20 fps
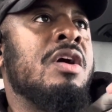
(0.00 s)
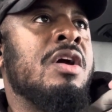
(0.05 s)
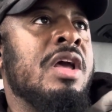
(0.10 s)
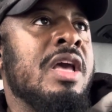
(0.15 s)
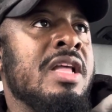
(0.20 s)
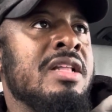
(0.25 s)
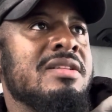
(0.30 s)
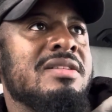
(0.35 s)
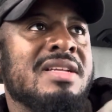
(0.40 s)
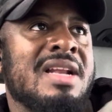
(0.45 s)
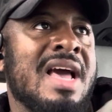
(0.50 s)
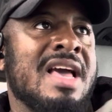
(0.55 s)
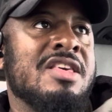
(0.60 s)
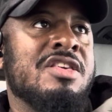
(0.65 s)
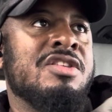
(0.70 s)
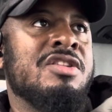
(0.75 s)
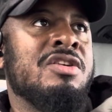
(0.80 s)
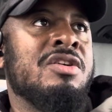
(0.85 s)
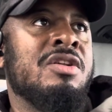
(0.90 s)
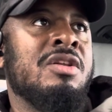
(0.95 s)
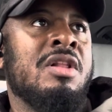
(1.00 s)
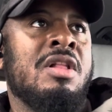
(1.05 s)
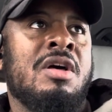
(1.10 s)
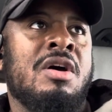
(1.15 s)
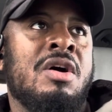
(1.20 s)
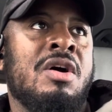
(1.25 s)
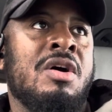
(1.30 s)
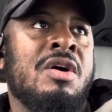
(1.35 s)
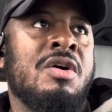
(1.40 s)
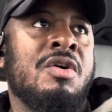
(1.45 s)
international
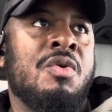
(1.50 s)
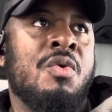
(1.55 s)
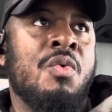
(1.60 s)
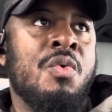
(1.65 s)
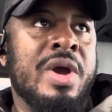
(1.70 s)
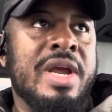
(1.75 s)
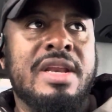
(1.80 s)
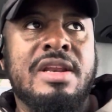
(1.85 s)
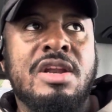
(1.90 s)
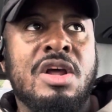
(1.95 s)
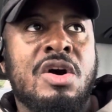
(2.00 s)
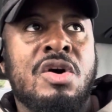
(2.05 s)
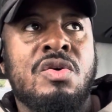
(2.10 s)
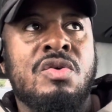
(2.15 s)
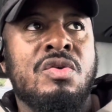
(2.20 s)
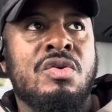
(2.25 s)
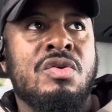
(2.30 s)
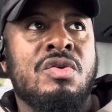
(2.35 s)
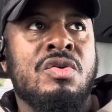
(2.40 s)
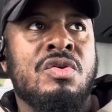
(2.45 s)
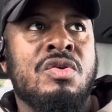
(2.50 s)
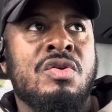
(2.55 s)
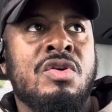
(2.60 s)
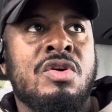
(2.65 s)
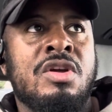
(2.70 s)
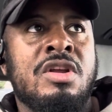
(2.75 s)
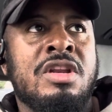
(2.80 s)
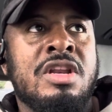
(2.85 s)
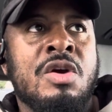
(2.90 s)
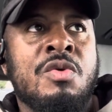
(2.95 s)
window,
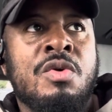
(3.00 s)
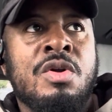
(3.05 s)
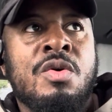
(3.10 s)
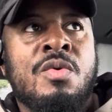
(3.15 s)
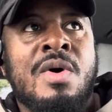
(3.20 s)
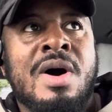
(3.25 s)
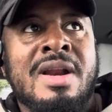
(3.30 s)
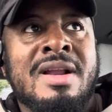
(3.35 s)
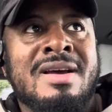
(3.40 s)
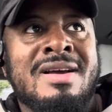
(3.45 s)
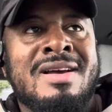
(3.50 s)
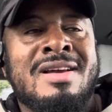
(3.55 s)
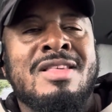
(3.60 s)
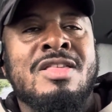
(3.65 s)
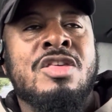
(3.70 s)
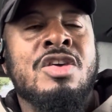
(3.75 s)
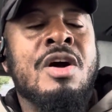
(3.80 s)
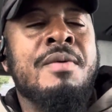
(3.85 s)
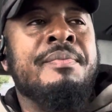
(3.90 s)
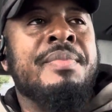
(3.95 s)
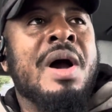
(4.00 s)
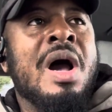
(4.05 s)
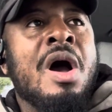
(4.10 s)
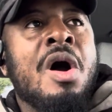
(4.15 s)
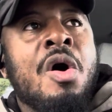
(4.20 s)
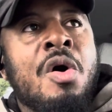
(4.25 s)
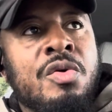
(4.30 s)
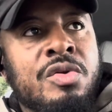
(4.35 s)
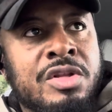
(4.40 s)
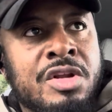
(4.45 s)
they would want to jump
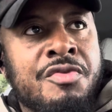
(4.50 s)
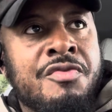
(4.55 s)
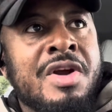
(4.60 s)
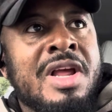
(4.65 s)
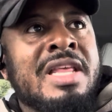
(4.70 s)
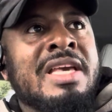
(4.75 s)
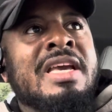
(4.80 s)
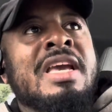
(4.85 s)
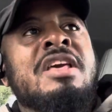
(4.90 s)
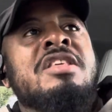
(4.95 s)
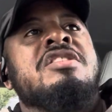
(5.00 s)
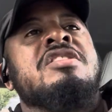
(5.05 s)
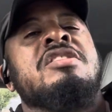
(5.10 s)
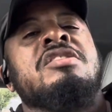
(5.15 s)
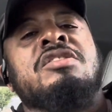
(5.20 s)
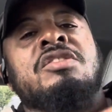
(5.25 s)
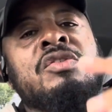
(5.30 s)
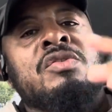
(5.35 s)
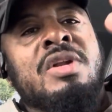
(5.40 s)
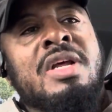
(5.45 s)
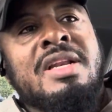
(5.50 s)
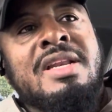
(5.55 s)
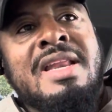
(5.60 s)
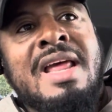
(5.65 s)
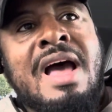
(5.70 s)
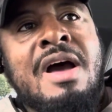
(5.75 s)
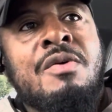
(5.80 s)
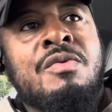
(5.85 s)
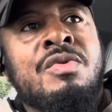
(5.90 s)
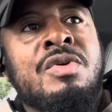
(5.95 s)
out the relegation zone, and
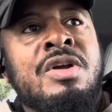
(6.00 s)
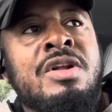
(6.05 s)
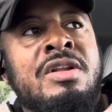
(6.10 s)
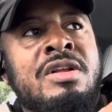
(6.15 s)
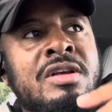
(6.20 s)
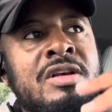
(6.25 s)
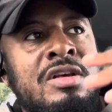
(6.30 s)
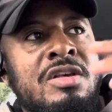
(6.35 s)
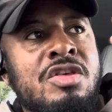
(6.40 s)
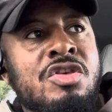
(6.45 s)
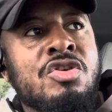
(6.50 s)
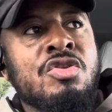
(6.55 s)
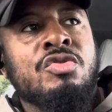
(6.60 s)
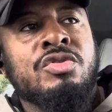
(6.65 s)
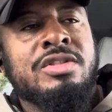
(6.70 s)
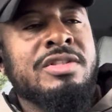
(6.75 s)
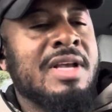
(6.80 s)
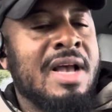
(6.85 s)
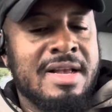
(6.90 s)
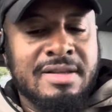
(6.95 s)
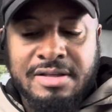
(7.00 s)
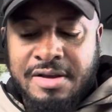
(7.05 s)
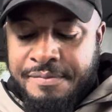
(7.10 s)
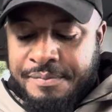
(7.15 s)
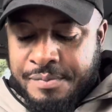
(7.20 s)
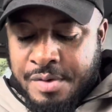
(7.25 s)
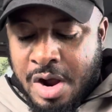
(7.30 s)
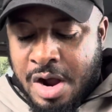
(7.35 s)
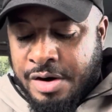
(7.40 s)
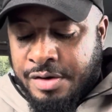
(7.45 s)
that would show signs of
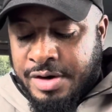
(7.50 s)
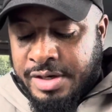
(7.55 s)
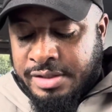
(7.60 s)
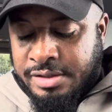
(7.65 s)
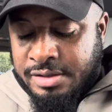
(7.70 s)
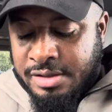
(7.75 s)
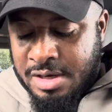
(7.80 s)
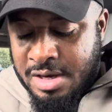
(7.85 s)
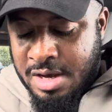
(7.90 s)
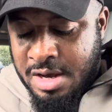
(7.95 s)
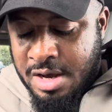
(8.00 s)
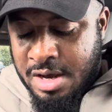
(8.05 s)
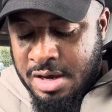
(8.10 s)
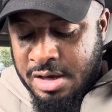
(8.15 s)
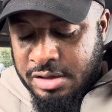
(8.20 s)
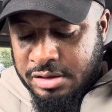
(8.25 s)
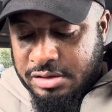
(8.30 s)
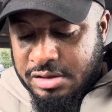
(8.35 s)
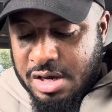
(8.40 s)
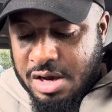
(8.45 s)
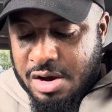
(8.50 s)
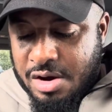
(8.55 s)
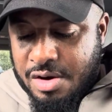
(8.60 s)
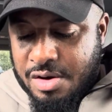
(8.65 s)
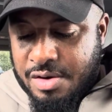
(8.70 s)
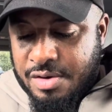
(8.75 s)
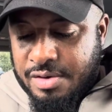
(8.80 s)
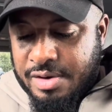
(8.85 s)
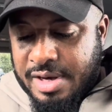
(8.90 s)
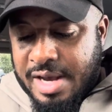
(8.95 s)
progress.
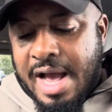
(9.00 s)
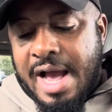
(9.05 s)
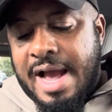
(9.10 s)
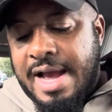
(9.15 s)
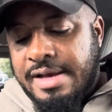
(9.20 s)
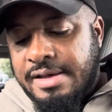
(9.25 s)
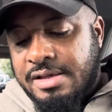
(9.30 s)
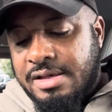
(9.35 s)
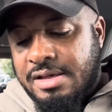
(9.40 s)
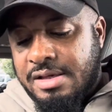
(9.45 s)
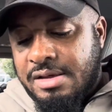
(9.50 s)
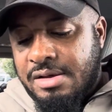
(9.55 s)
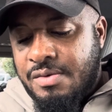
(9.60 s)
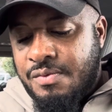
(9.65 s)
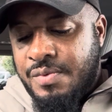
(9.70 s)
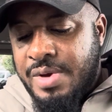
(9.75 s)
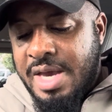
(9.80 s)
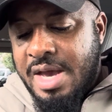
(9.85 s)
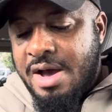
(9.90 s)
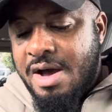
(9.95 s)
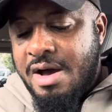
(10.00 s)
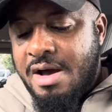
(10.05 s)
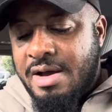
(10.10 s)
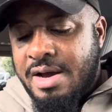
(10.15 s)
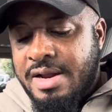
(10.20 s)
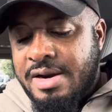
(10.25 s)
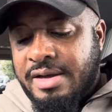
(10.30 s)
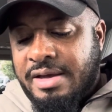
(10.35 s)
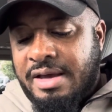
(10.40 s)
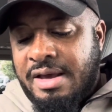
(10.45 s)
So, guys, we are
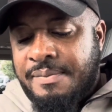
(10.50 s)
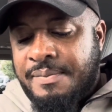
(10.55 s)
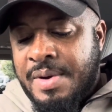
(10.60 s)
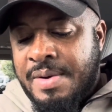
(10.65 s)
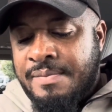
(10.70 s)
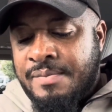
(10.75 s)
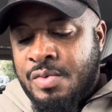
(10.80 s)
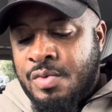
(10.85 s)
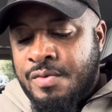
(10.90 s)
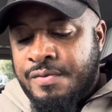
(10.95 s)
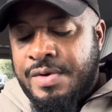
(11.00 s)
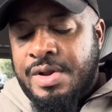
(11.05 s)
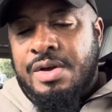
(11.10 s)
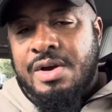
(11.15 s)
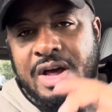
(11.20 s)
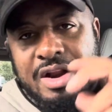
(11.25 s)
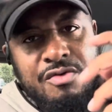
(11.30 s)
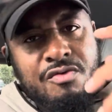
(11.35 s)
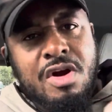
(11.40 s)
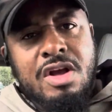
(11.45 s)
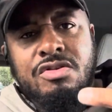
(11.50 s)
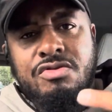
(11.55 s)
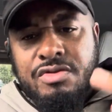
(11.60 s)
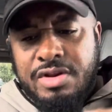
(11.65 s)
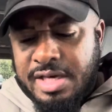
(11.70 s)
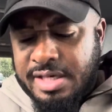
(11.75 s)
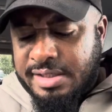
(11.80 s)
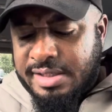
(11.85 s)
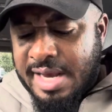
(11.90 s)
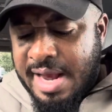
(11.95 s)
going to keep it moving. You got to run through
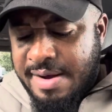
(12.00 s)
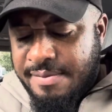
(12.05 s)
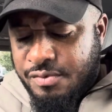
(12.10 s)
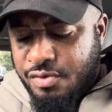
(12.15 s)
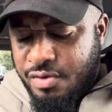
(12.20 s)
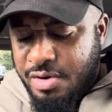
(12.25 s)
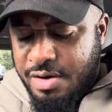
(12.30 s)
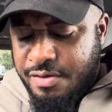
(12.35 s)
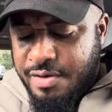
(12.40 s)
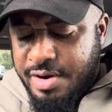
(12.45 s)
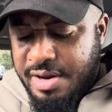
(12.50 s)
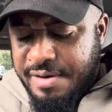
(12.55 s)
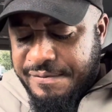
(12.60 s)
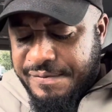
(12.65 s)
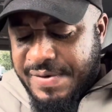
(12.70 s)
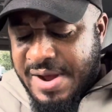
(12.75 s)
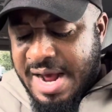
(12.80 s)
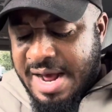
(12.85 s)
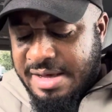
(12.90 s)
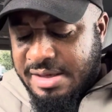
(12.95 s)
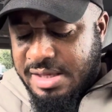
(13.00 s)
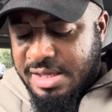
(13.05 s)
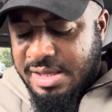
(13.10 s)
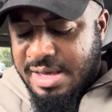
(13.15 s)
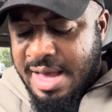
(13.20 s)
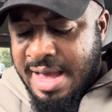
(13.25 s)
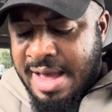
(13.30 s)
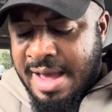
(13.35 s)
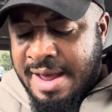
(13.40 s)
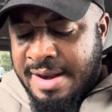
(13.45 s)
these games really, really fast.
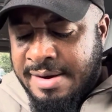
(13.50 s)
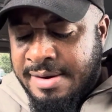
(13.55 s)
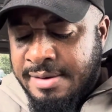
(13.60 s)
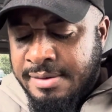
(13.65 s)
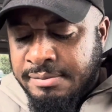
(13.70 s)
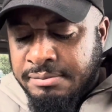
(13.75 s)
And